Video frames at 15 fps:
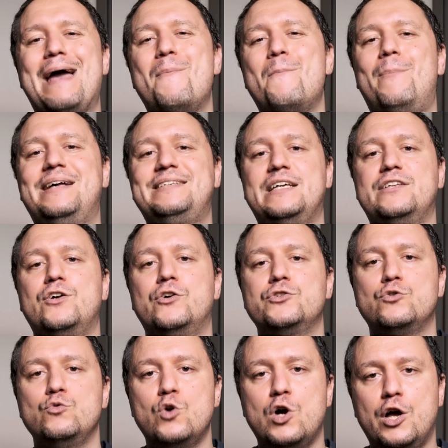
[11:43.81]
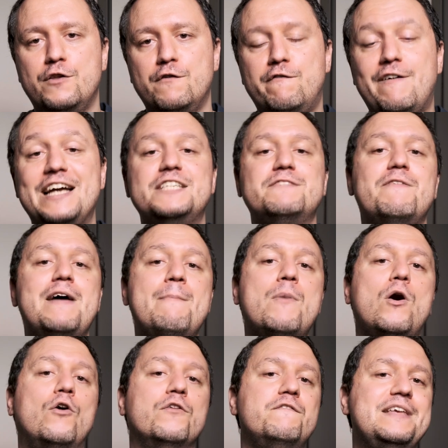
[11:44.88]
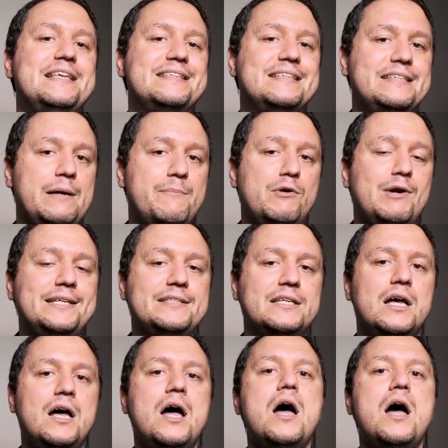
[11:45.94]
ambassadors who advise them on these cameras,